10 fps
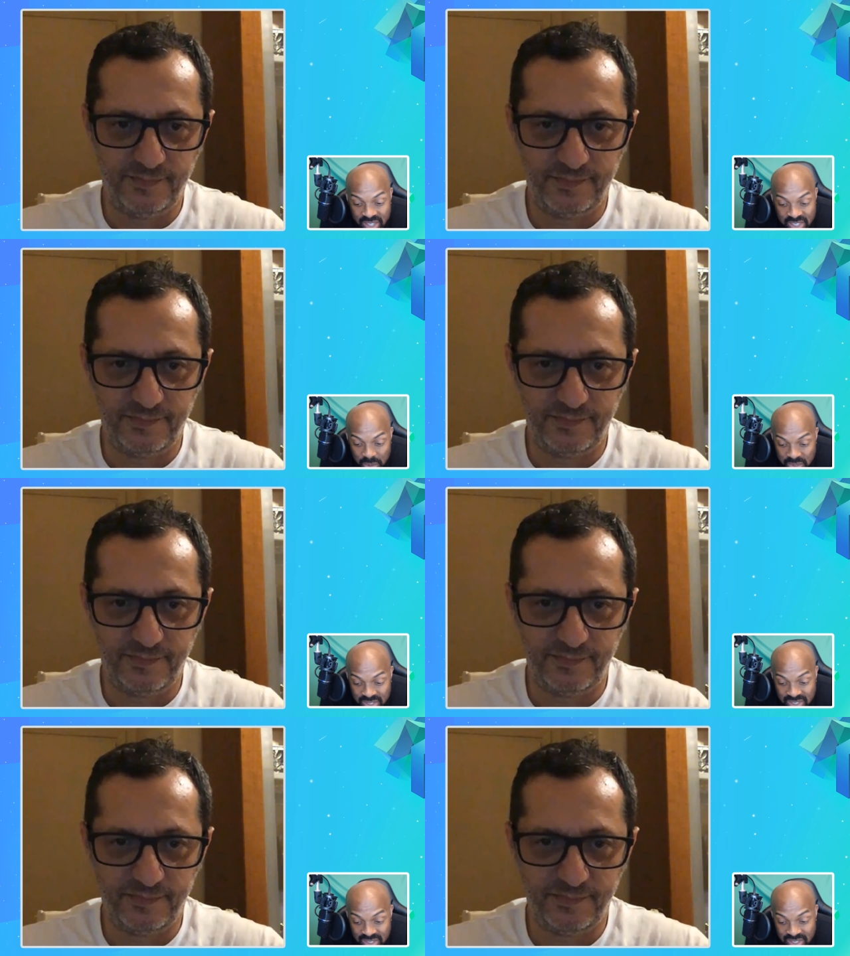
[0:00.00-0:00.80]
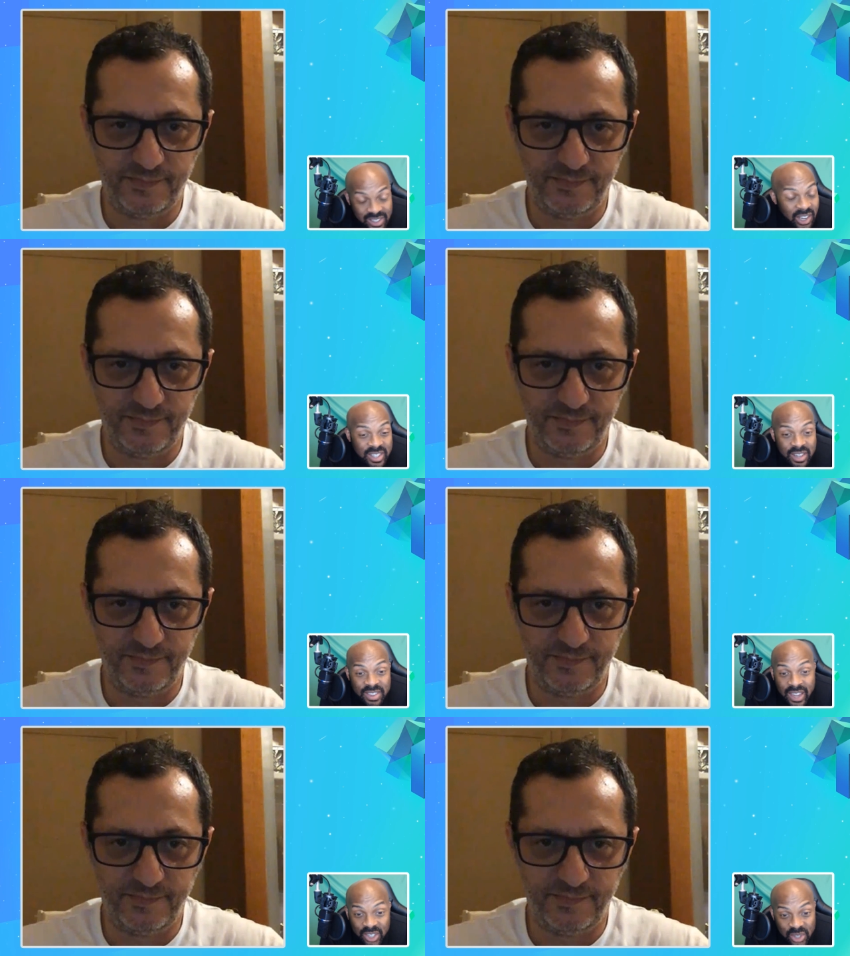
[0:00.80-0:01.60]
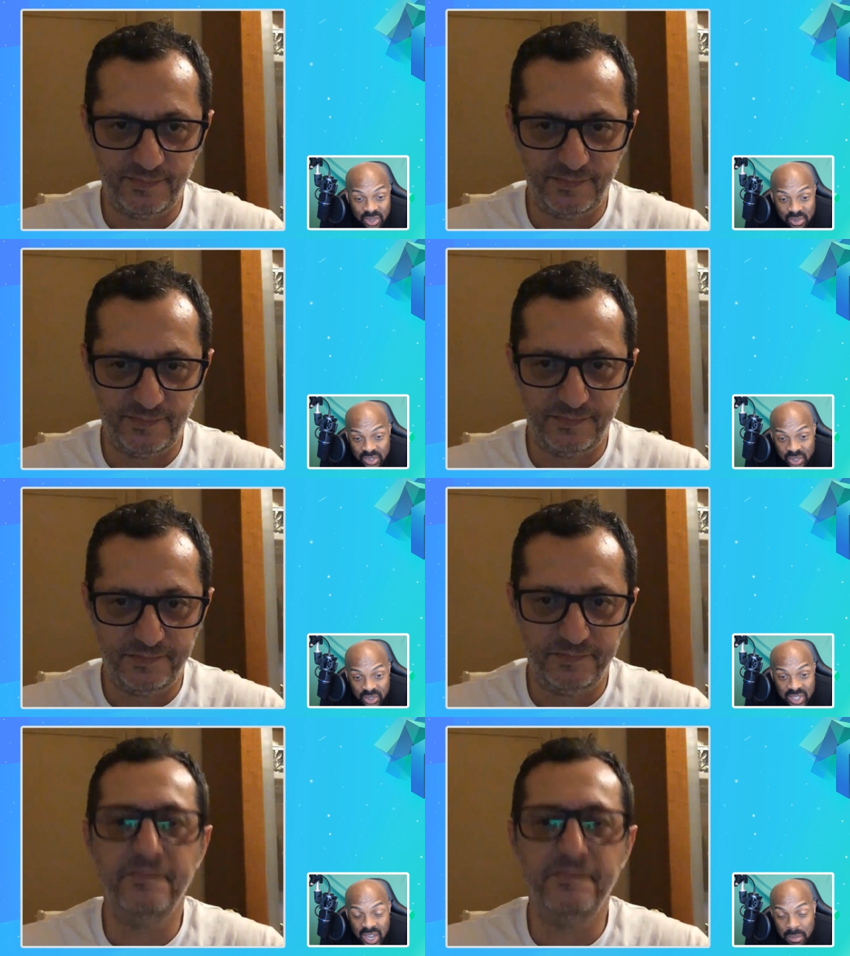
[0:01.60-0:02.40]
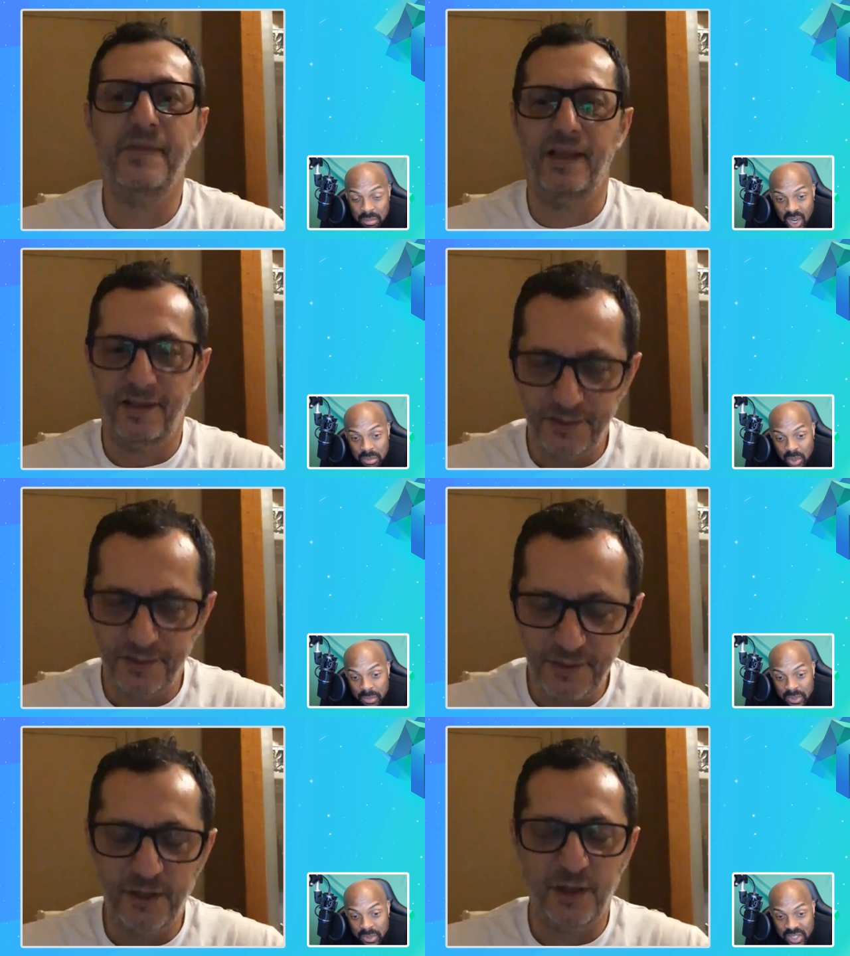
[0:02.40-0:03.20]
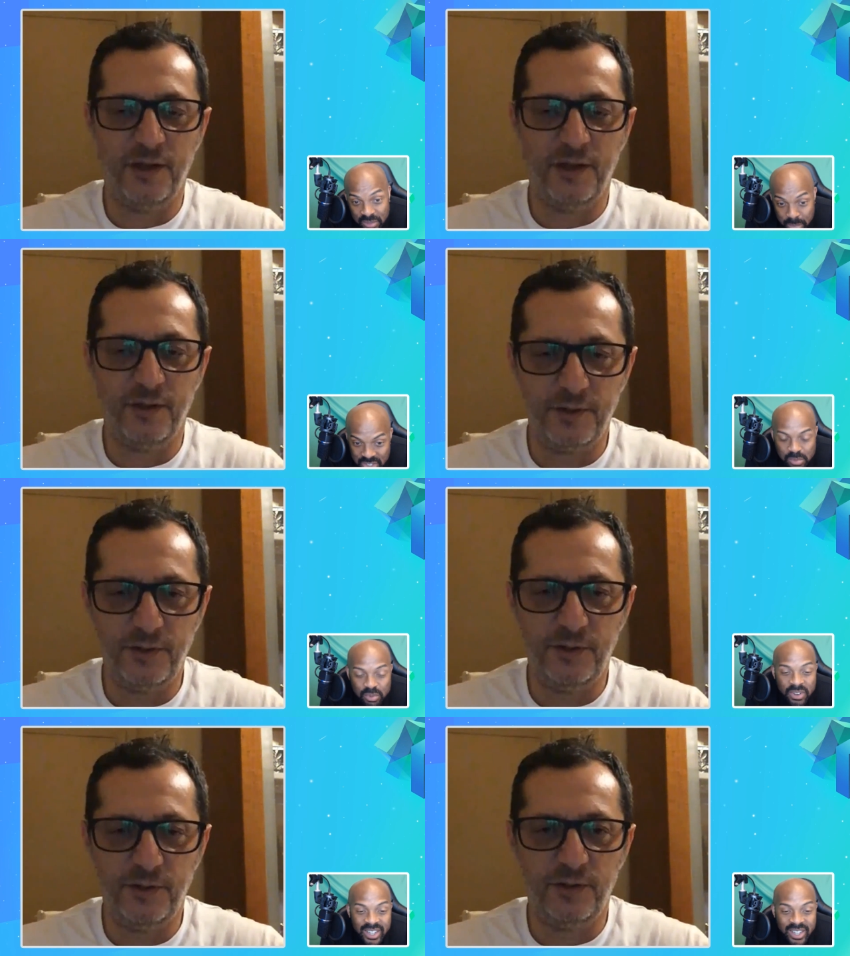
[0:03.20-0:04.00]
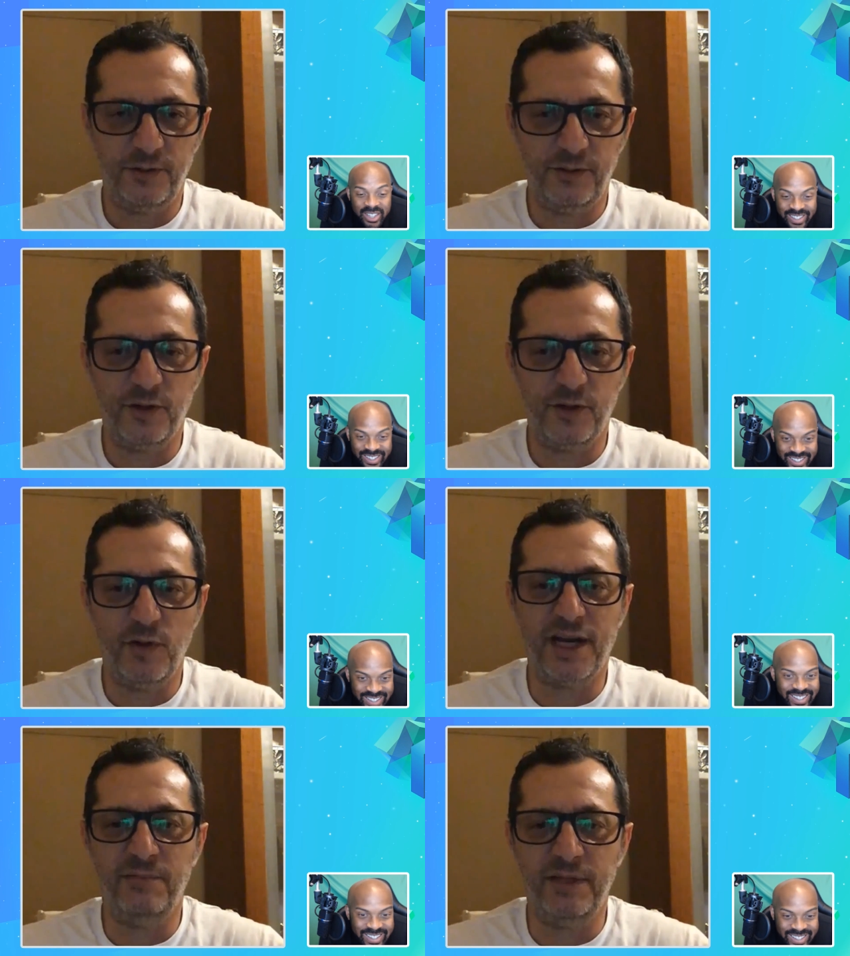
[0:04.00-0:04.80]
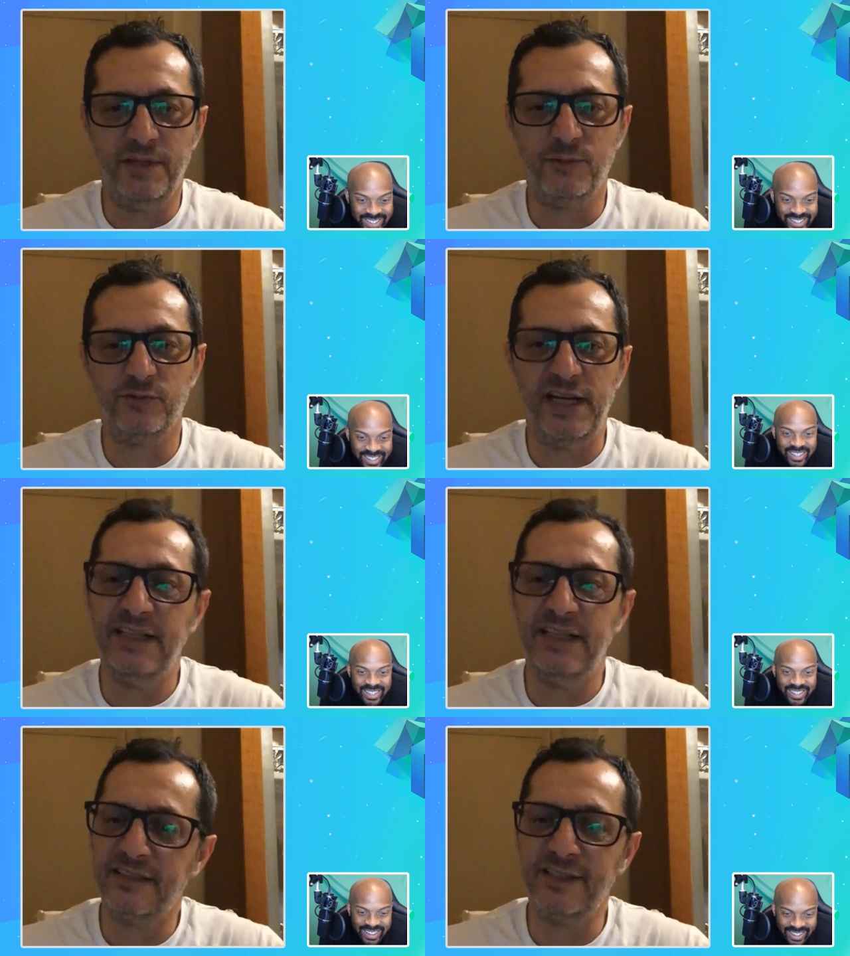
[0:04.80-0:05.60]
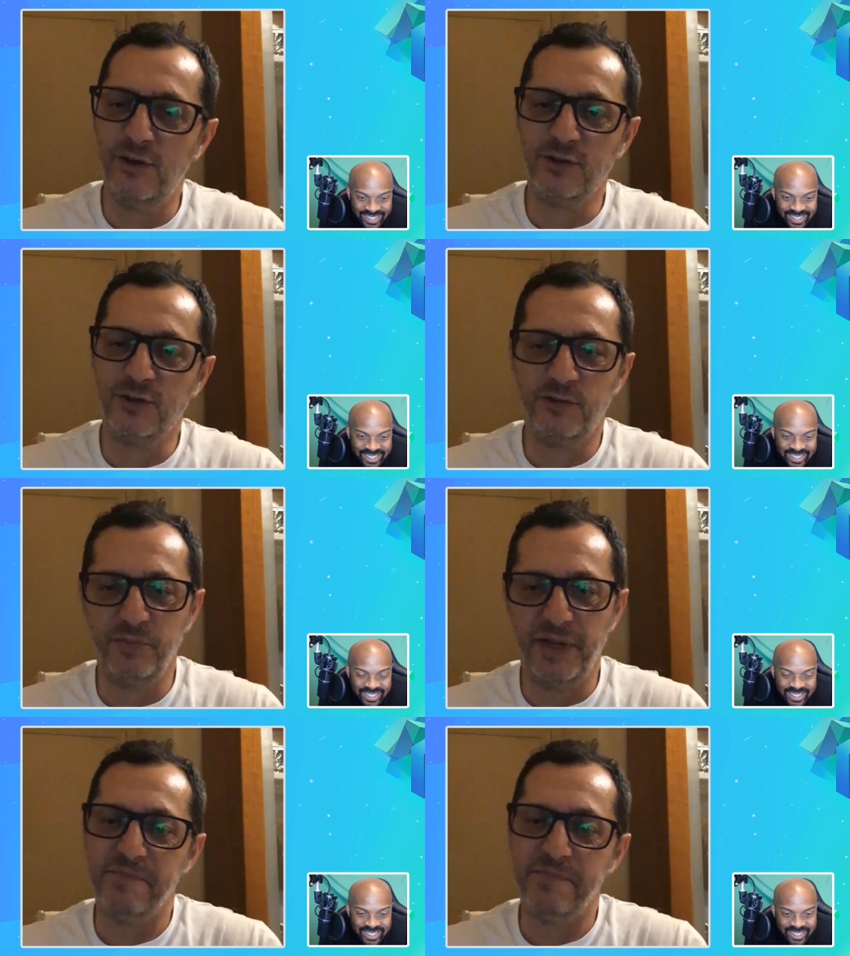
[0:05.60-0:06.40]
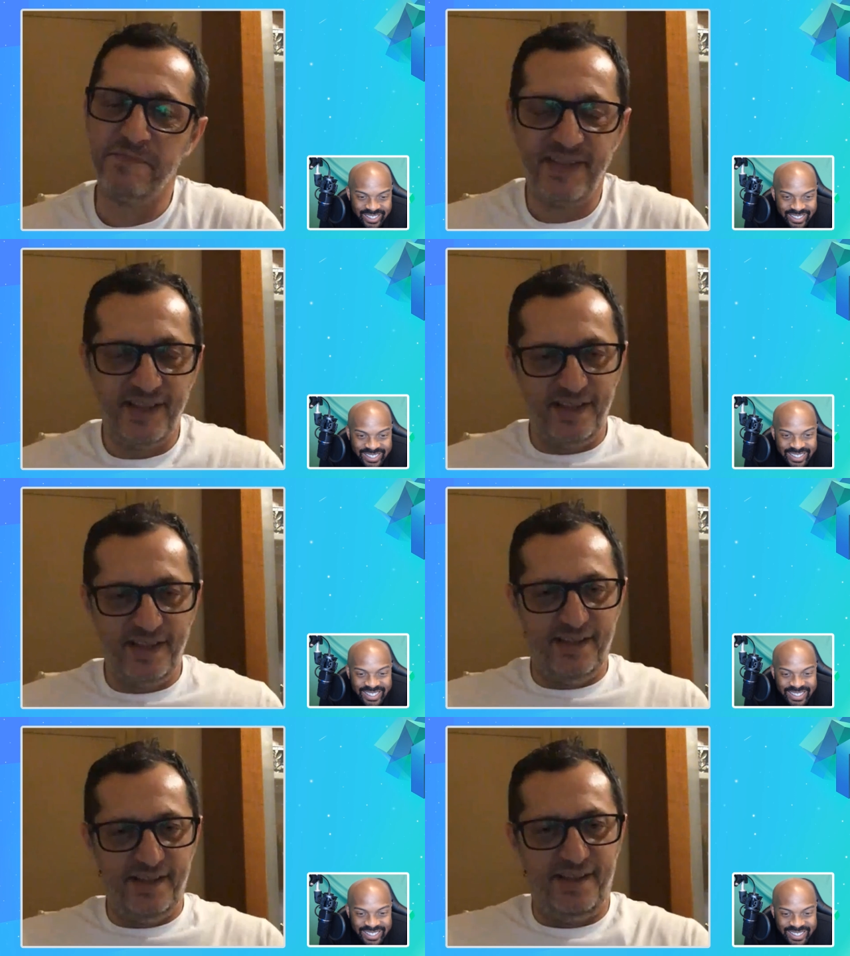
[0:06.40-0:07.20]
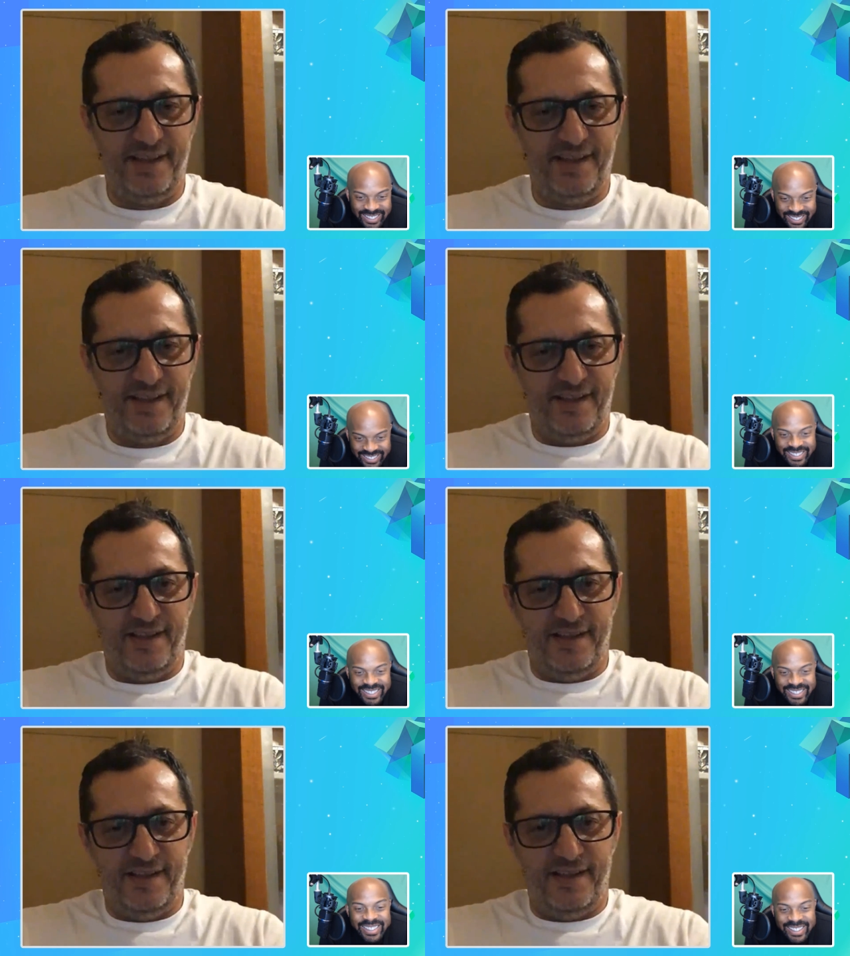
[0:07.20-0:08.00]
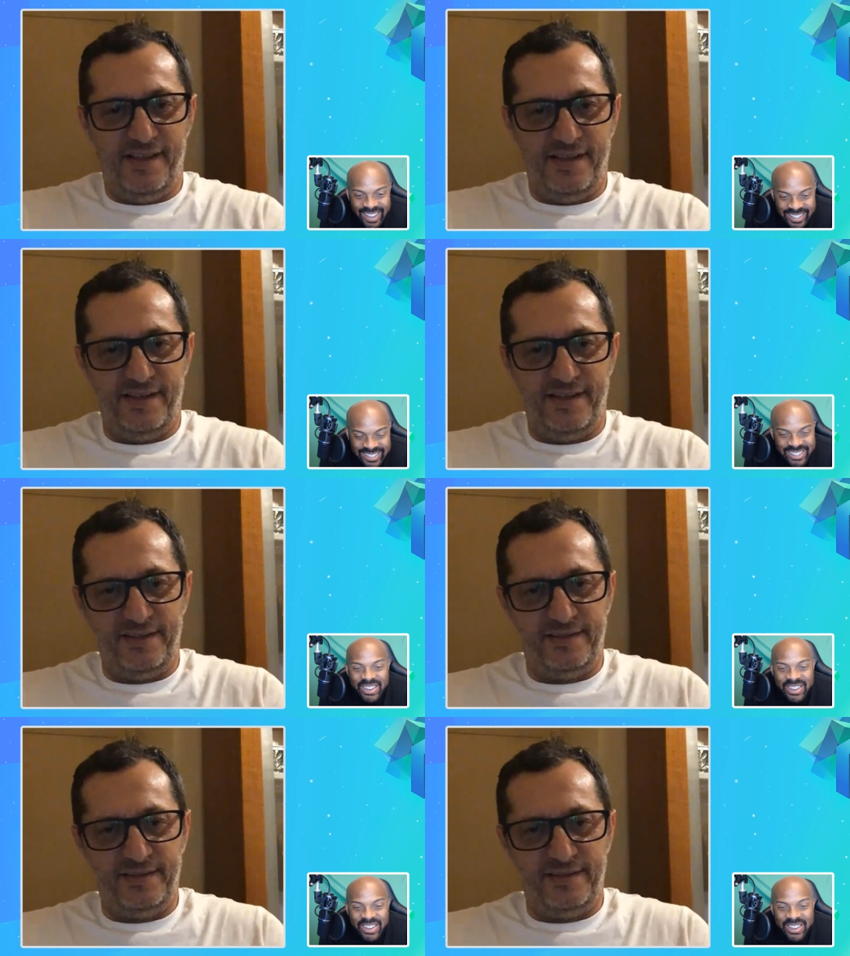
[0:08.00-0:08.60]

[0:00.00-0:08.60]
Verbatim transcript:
Speaker 1: I would just say like to say thank you for your um, time, Thomas, and the information you provided
Speaker 2: welcome. It was very interesting also for me. Yeah.
Speaker 1: Excellent.